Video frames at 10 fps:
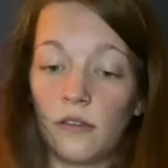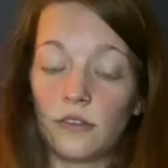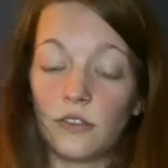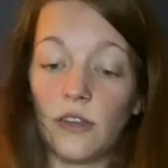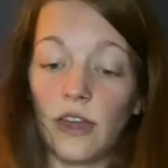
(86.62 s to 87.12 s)

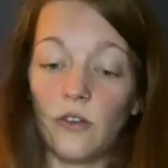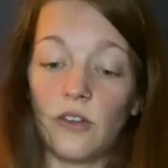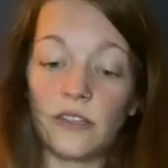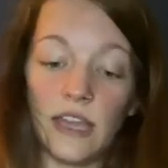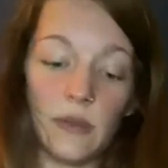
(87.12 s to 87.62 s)
so that
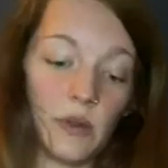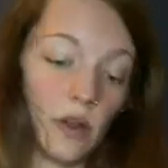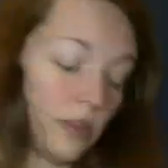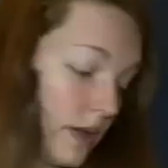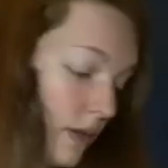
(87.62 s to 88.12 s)
you can tape
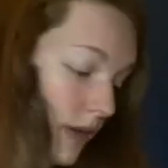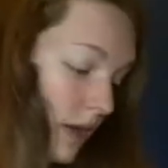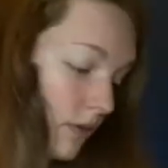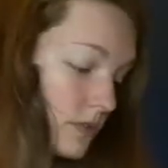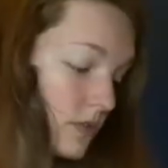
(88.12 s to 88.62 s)
it all the way
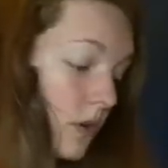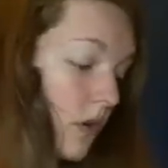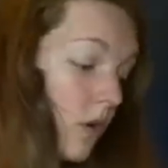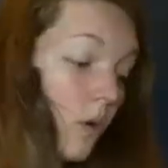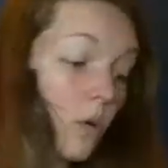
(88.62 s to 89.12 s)
around.
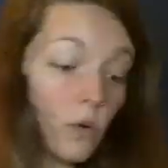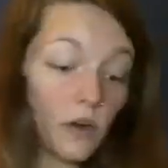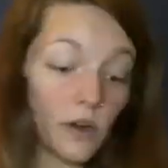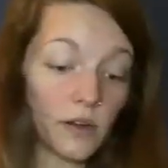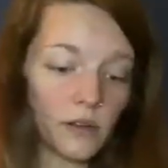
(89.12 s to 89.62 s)

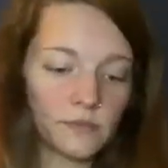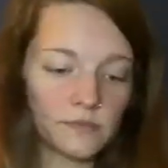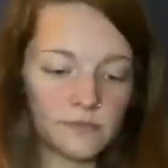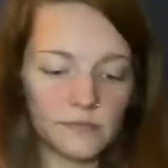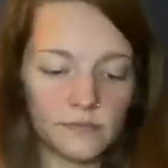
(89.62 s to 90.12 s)
Or
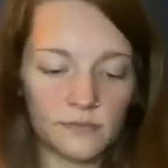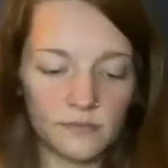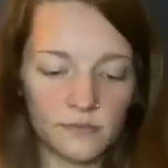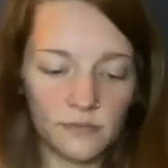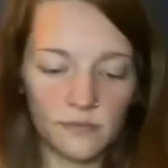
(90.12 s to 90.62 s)

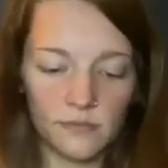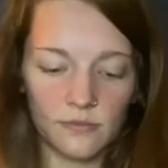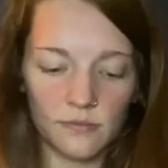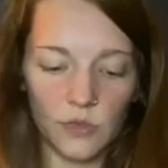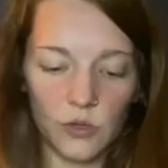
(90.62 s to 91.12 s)

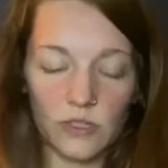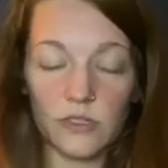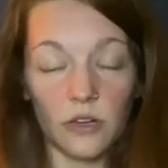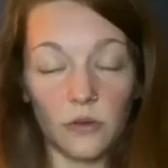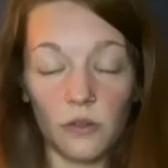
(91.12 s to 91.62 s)
you
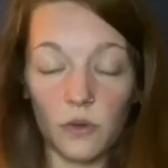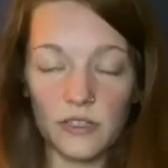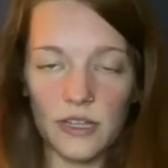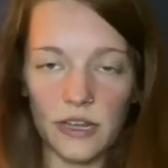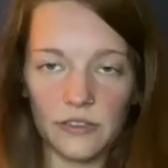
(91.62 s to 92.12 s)
can start with
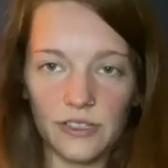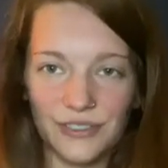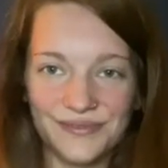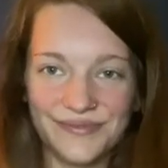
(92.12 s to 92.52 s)
one side too.